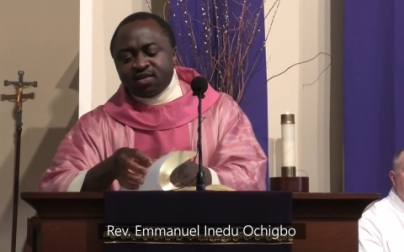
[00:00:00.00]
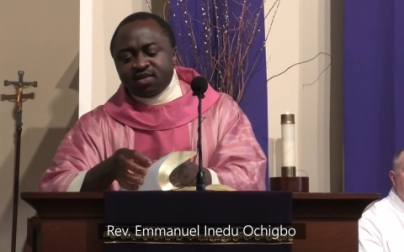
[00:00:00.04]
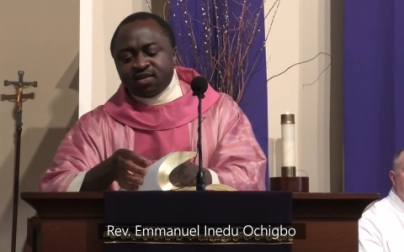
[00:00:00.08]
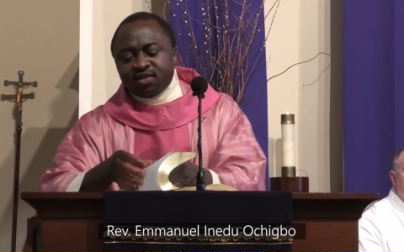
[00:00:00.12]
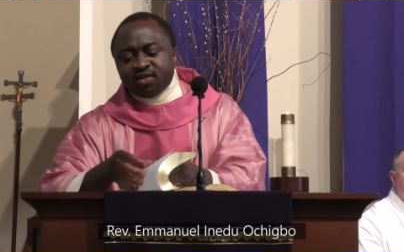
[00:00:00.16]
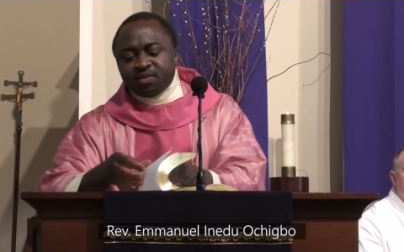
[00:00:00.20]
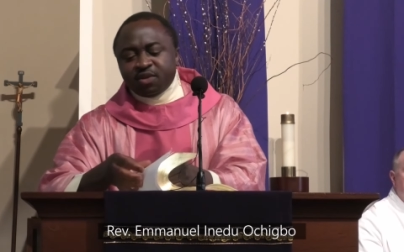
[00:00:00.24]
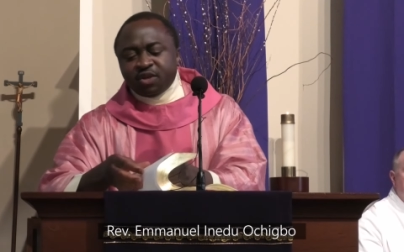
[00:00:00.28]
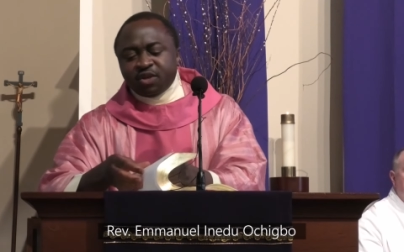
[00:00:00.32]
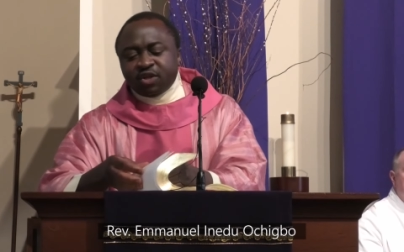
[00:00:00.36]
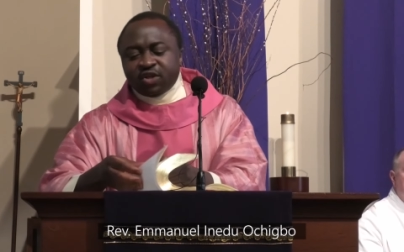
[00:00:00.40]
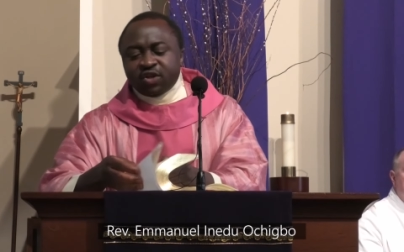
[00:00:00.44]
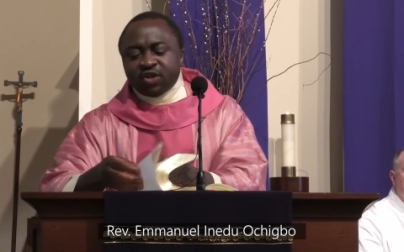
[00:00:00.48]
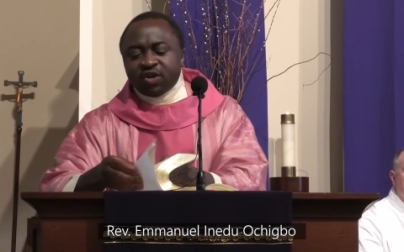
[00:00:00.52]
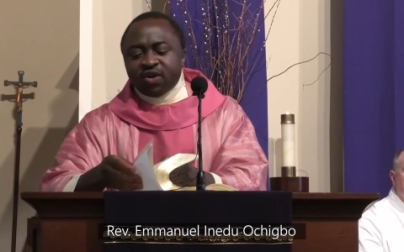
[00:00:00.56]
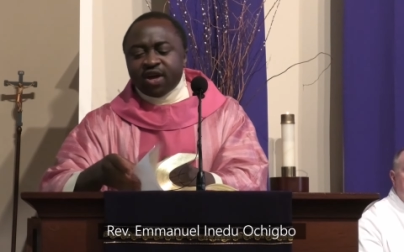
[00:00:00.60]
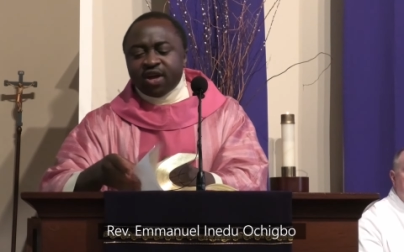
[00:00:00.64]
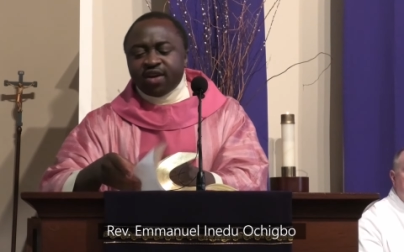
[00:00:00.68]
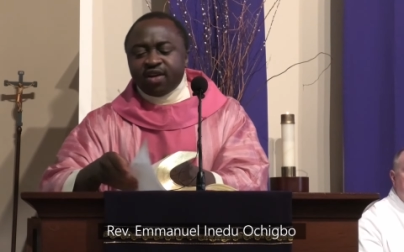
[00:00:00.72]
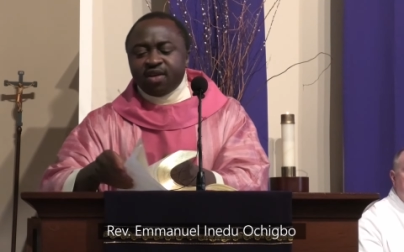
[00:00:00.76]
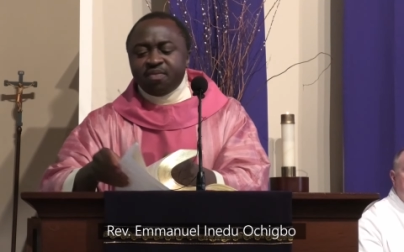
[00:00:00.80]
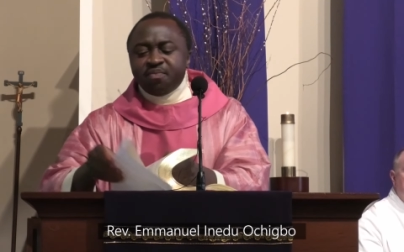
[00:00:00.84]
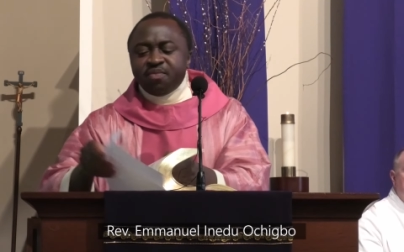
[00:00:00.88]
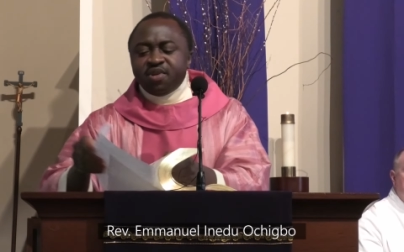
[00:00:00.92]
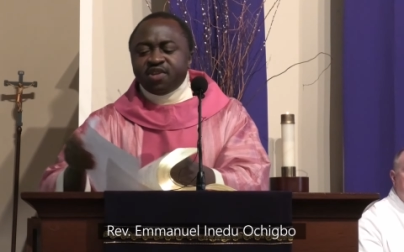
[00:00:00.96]
to be sure I
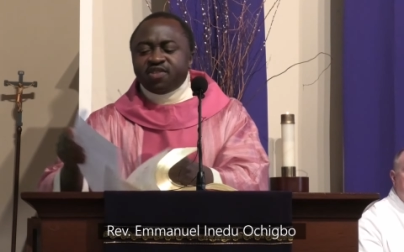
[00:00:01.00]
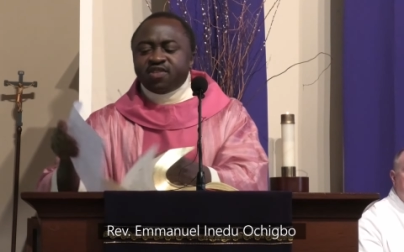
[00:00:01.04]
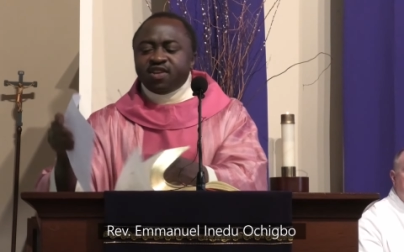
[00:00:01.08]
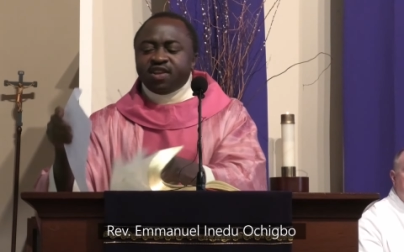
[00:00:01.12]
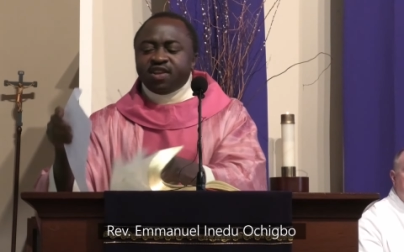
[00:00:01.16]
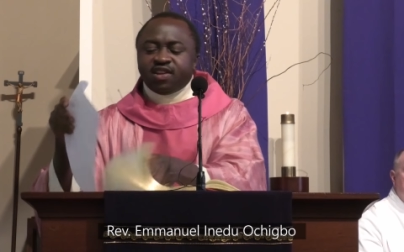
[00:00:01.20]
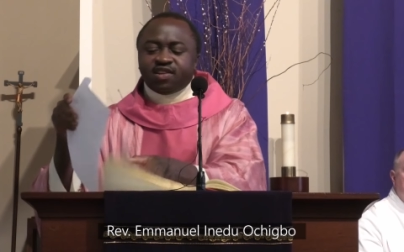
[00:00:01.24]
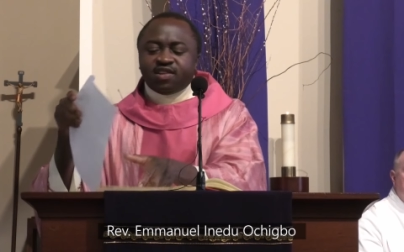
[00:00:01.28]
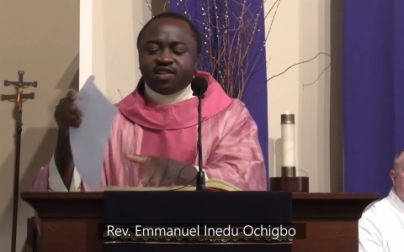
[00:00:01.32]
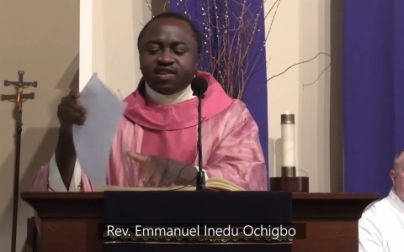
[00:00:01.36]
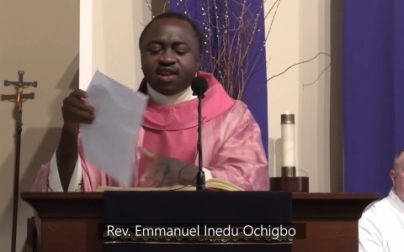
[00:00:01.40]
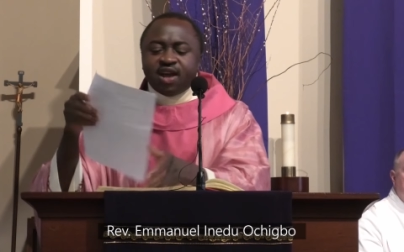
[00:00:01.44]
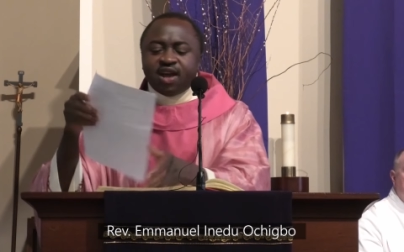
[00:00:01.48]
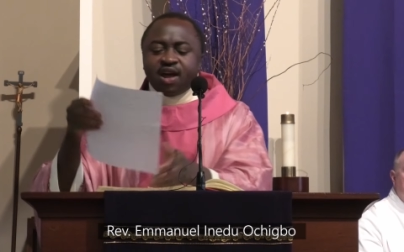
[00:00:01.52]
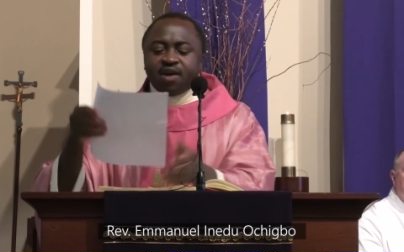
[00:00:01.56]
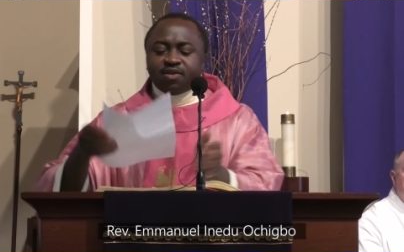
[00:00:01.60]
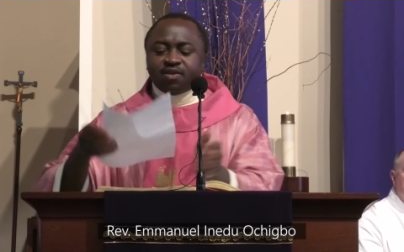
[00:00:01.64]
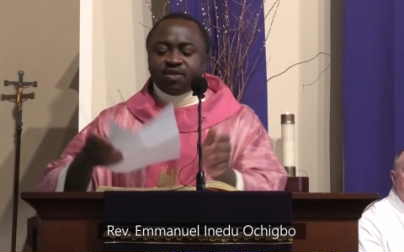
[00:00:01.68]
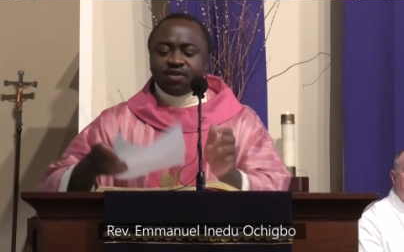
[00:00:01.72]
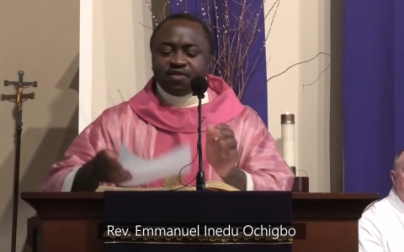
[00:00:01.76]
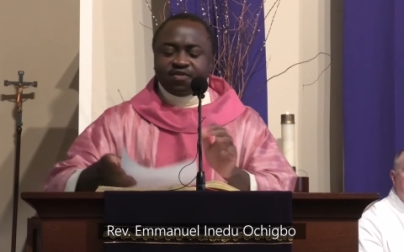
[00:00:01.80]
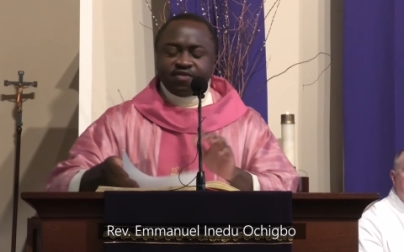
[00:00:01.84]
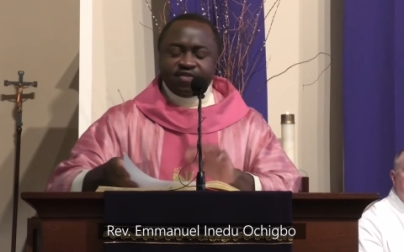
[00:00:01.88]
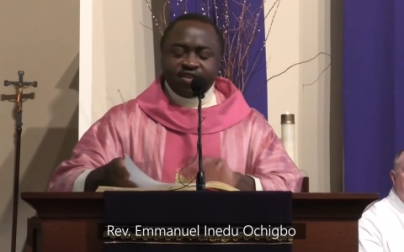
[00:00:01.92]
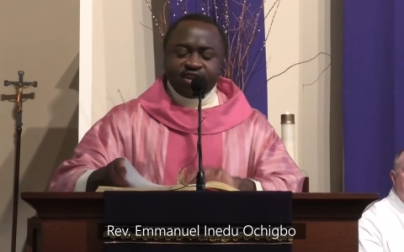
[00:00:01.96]
don't miss anything out
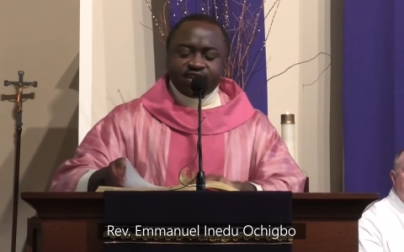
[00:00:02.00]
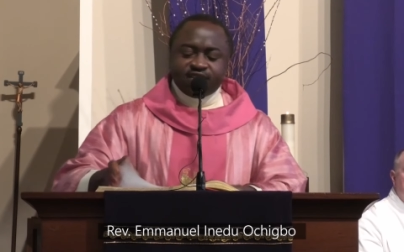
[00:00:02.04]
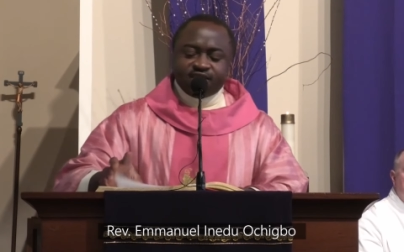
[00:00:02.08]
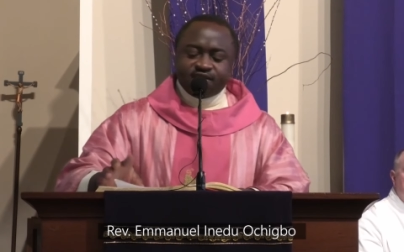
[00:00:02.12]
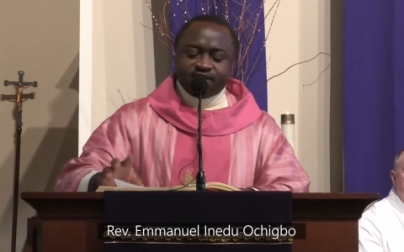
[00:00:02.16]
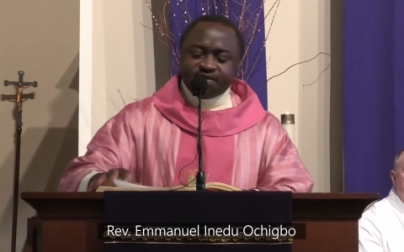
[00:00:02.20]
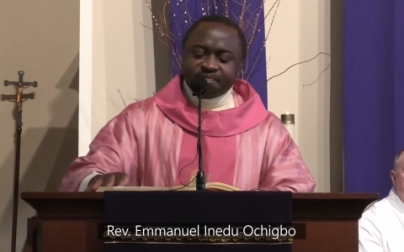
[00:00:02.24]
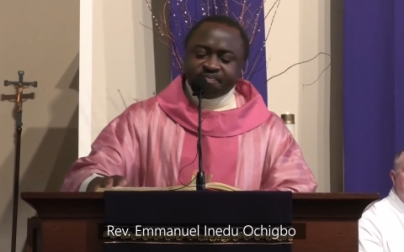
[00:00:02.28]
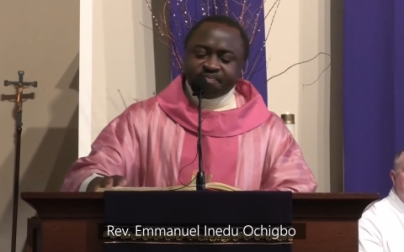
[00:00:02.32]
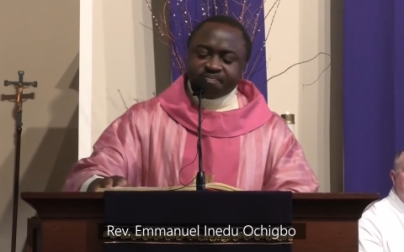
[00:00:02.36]
of it.